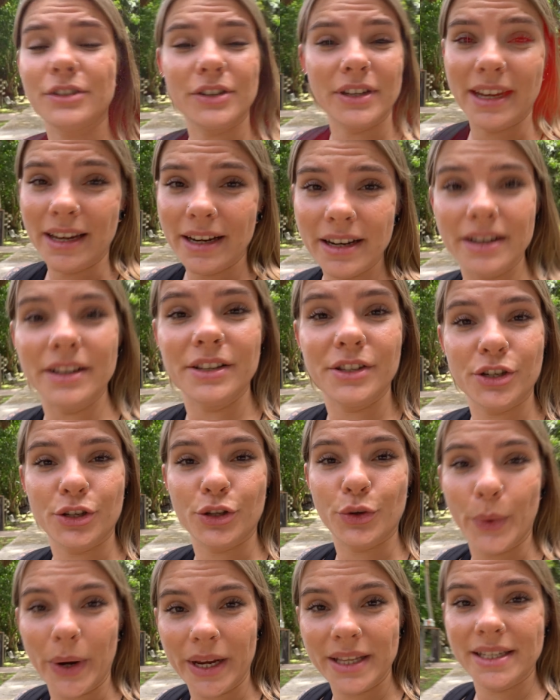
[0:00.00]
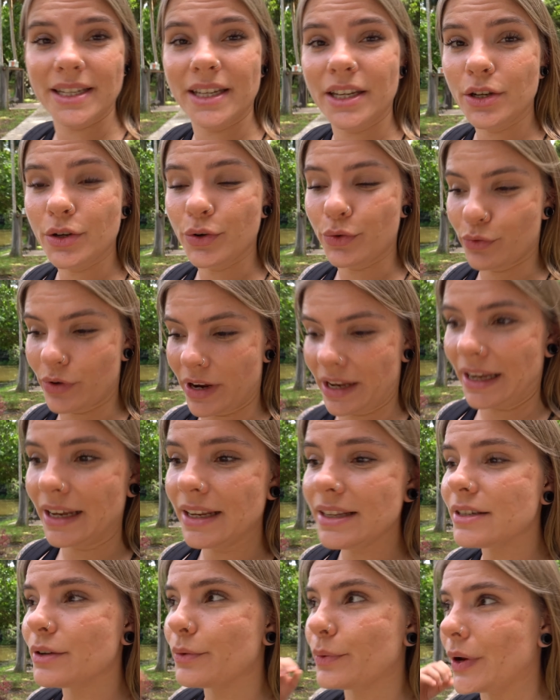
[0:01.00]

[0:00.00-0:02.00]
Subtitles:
To get in, it's 20 ringgit,